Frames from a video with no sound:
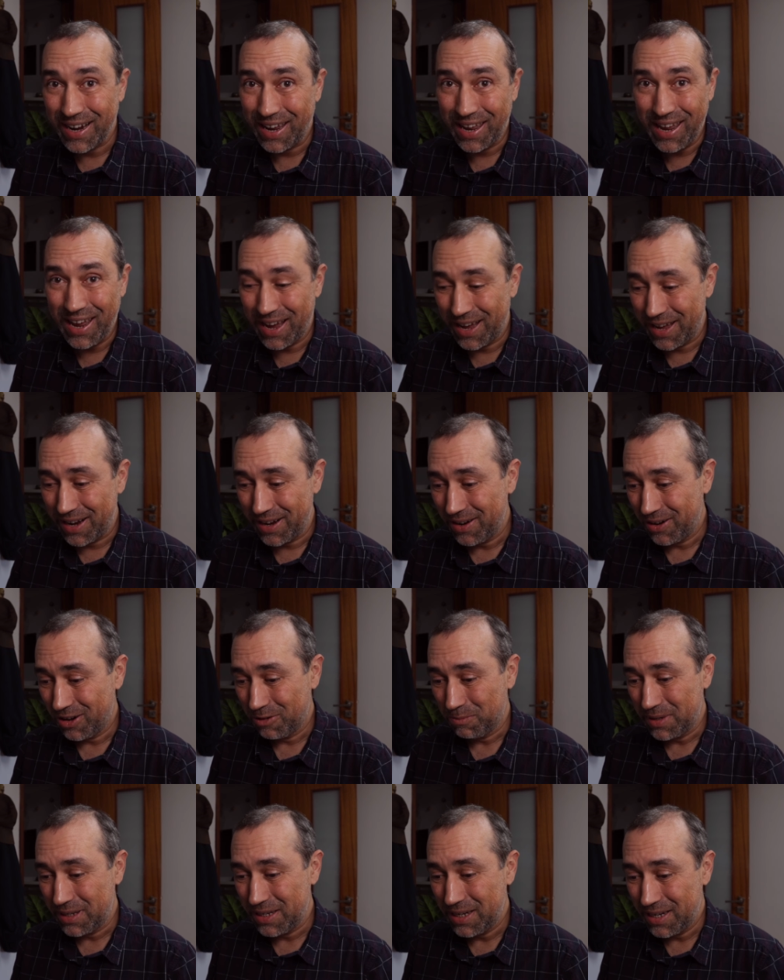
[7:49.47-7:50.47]
again,
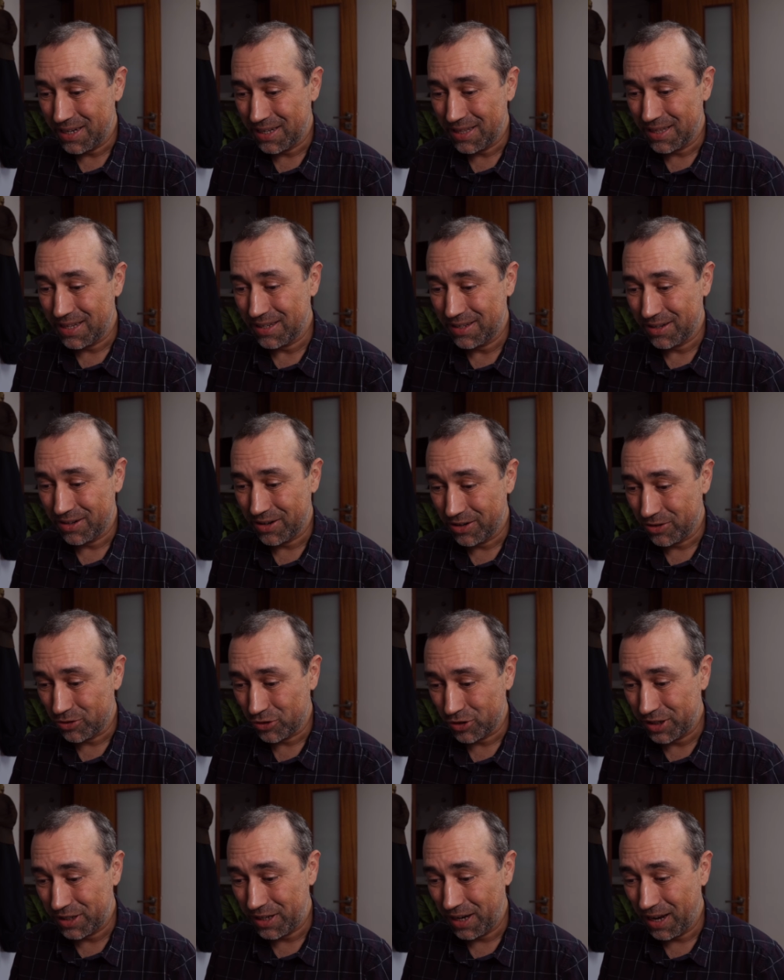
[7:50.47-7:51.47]
Obsidian doesn't
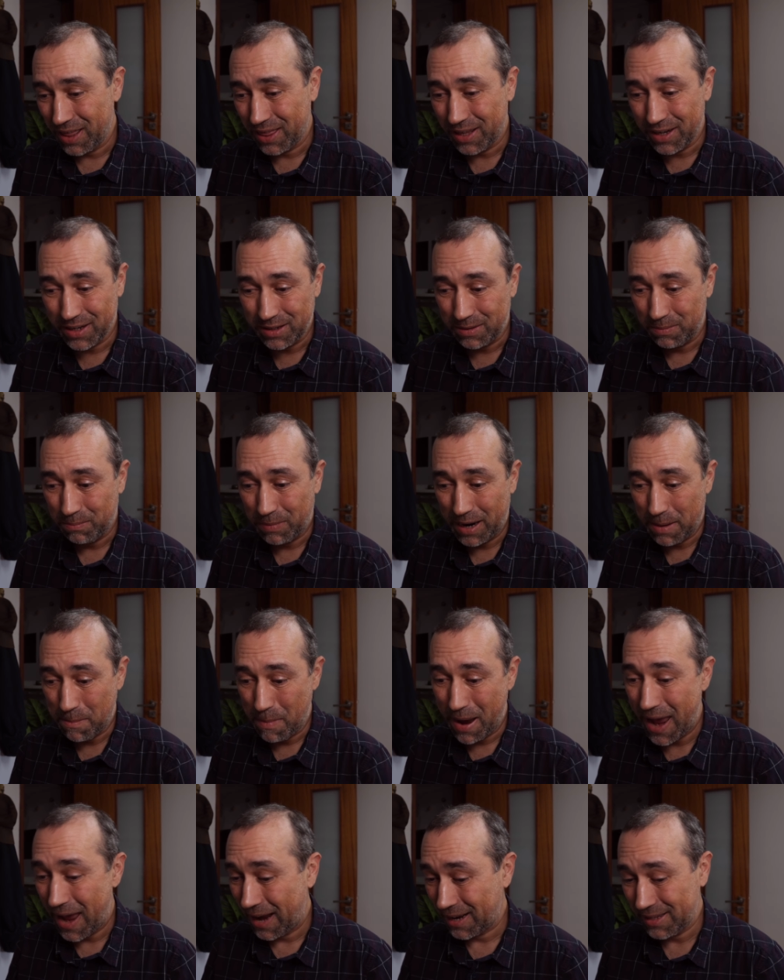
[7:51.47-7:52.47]
understand this, my
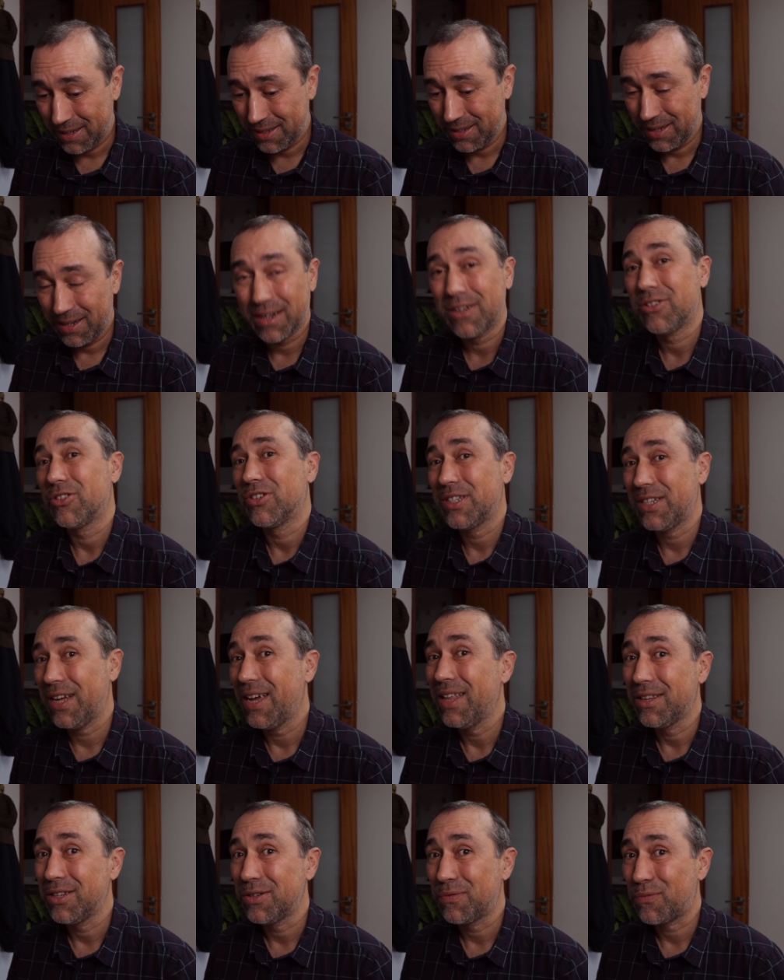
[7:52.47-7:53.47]
Mac doesn't
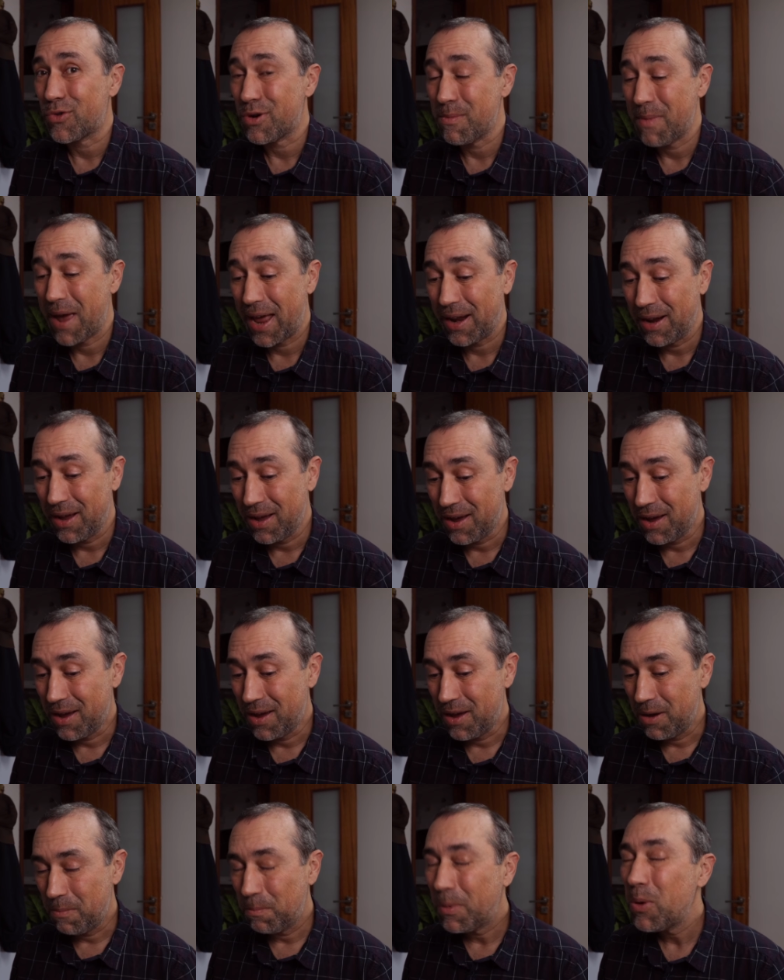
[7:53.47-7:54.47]
understand this format.
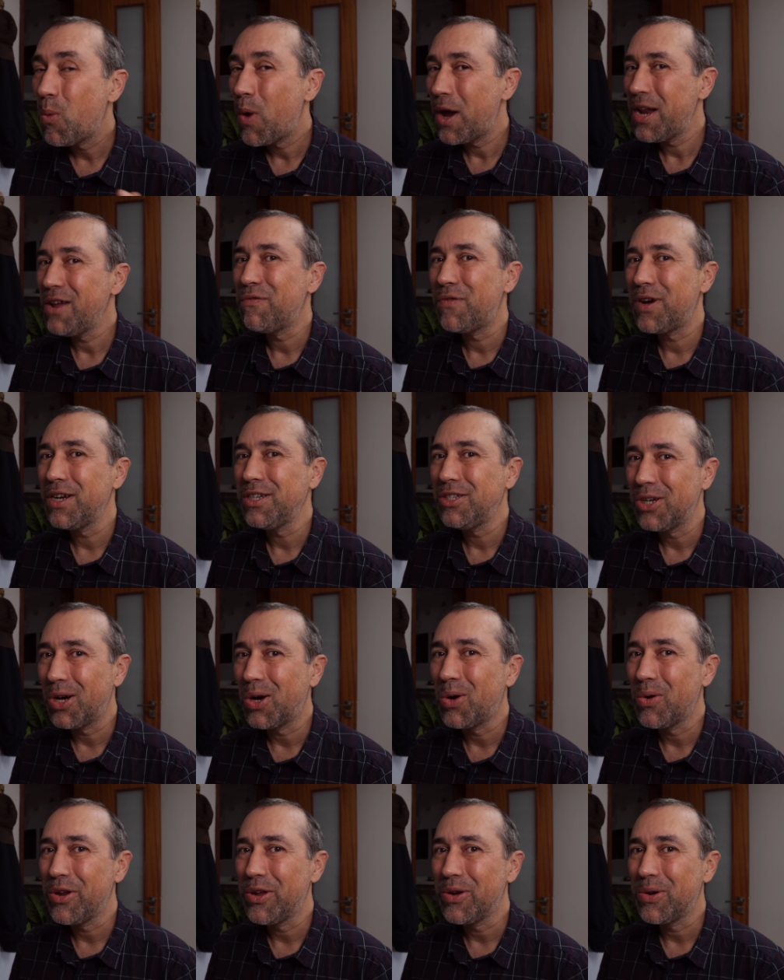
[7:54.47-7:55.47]
But what if I
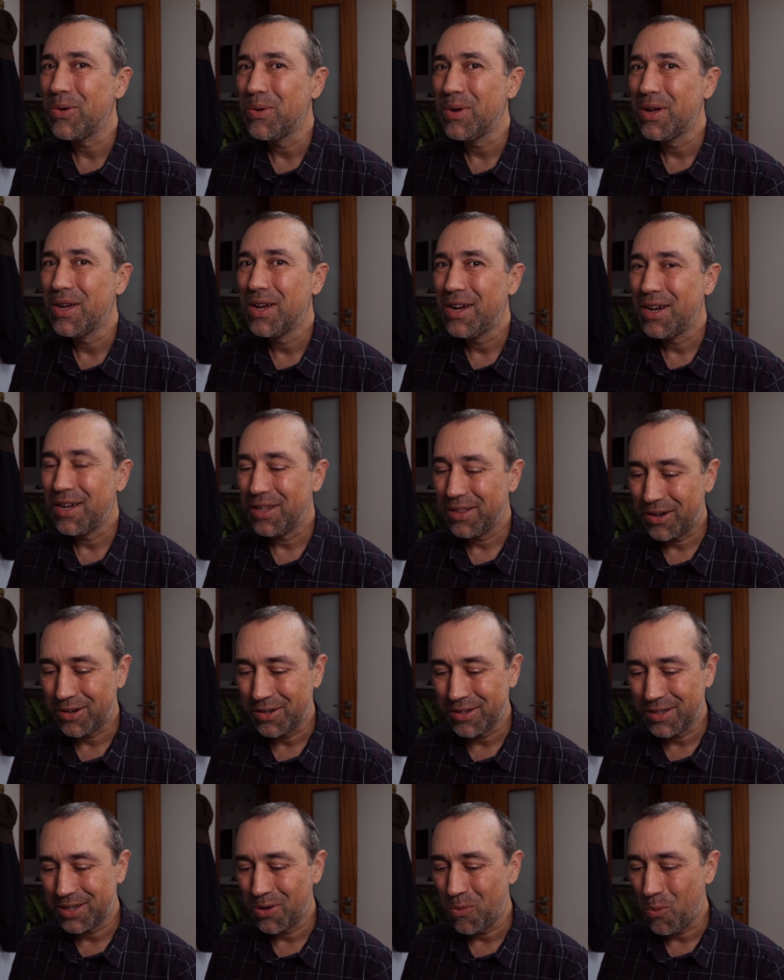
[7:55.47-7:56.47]
told you there
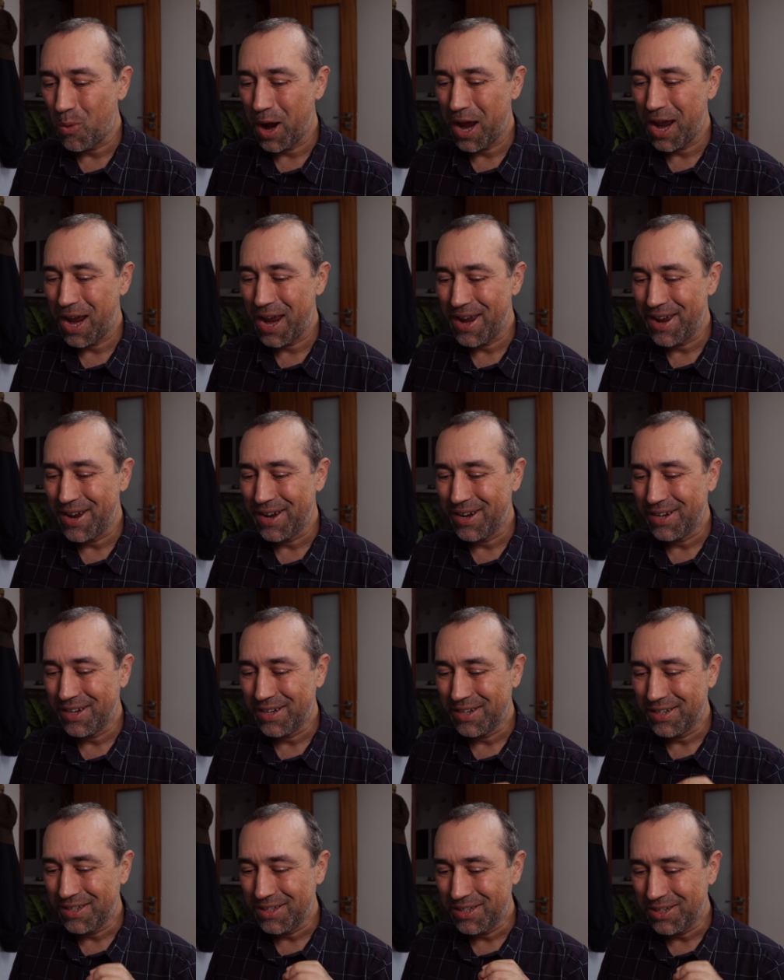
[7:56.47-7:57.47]
is a way
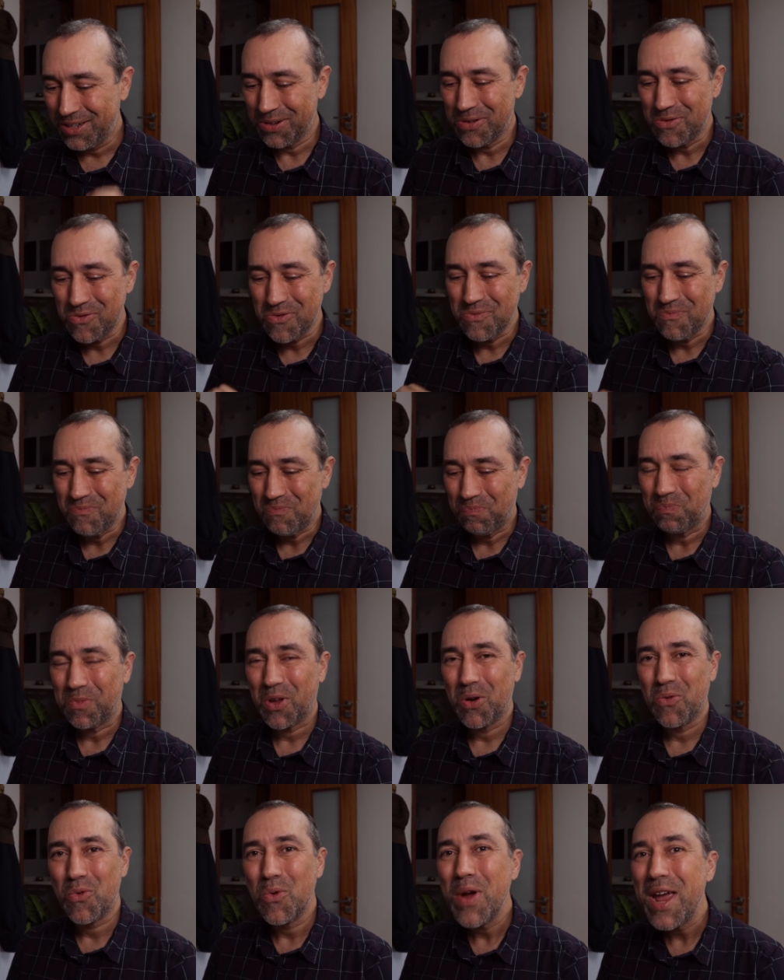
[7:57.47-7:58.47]
to
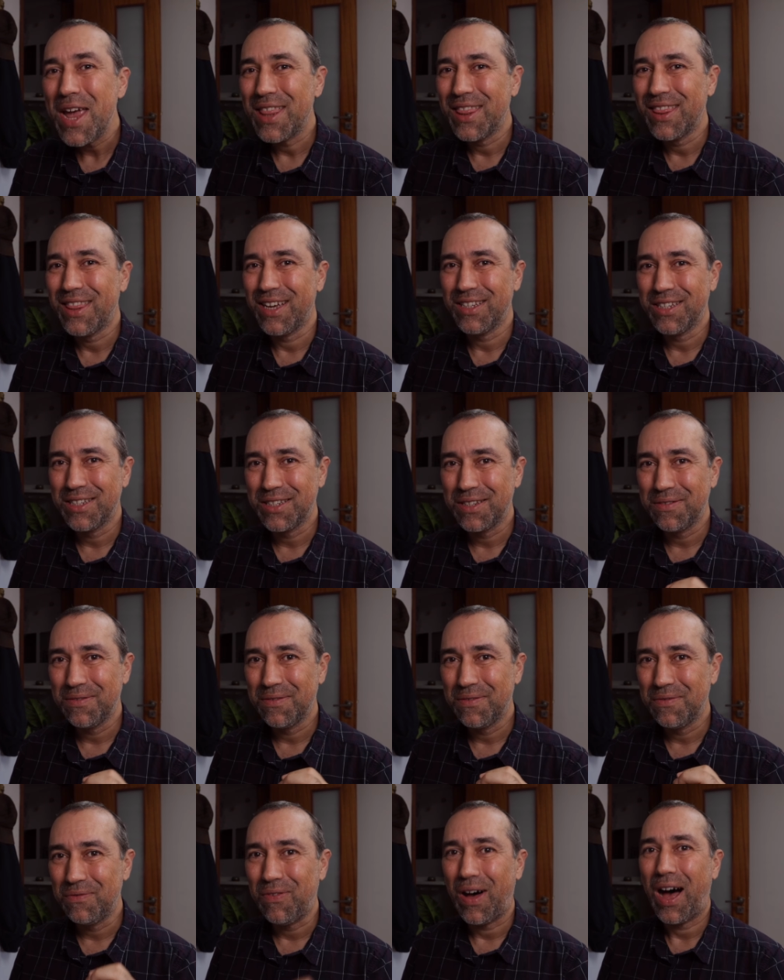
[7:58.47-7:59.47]
read this
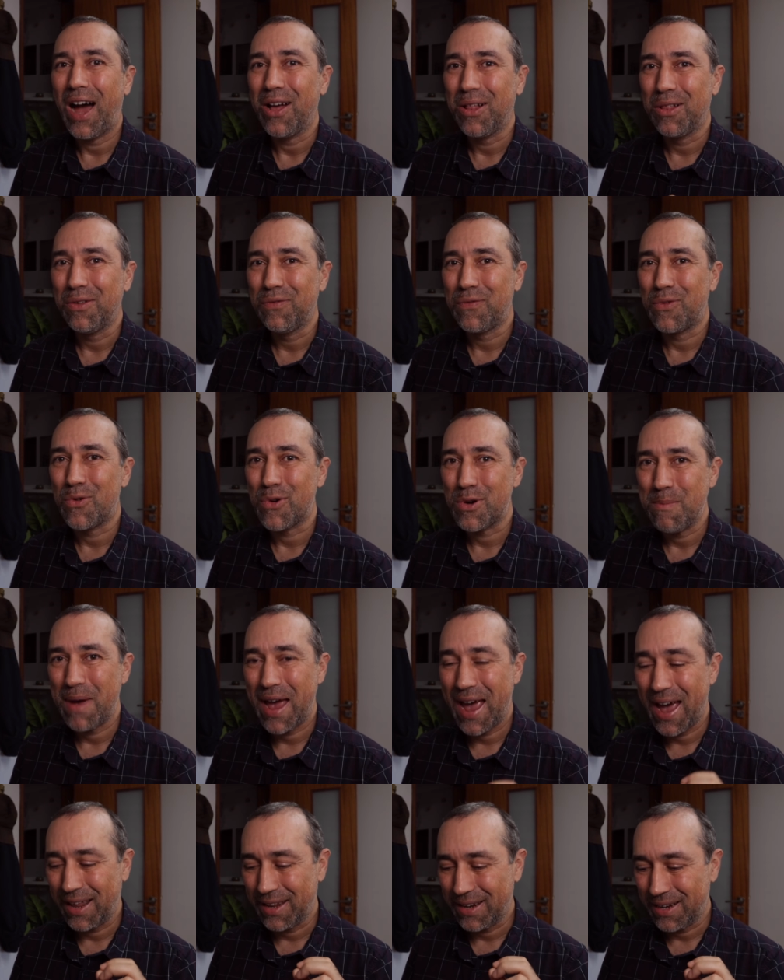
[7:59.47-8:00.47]
file
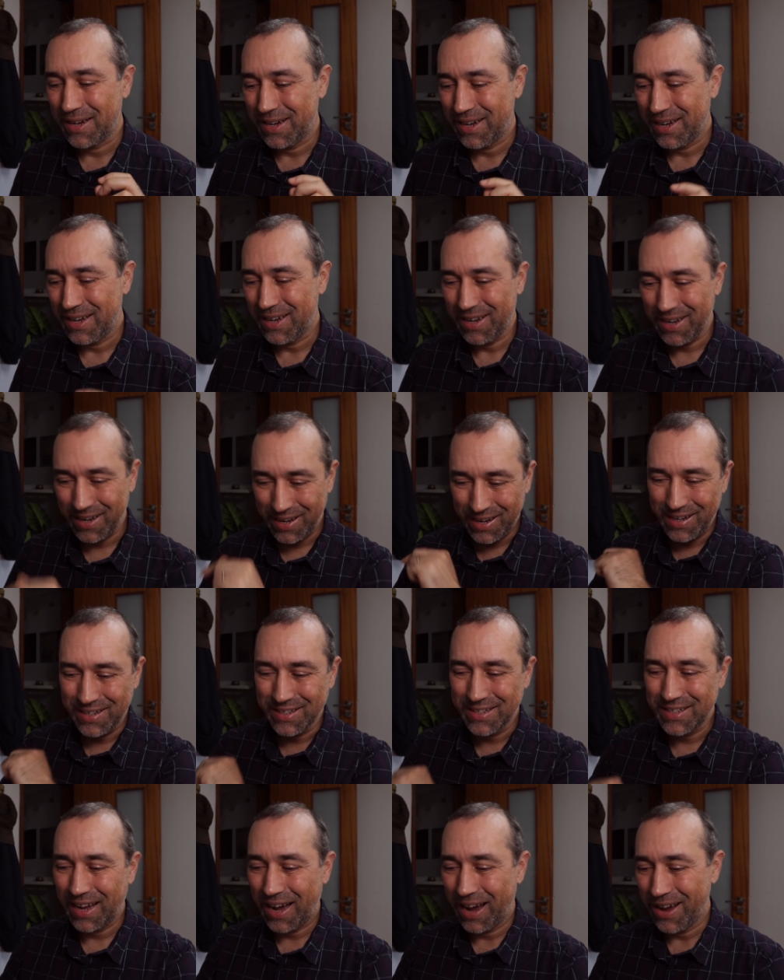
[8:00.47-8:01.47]
format?
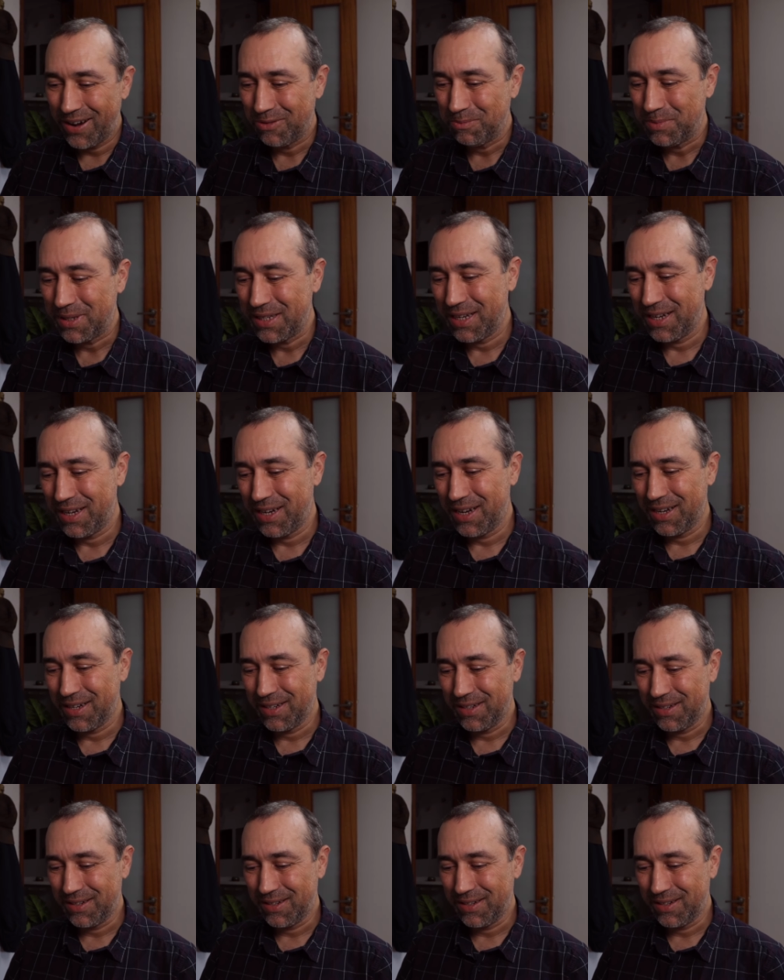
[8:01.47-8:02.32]
inside Obsidian.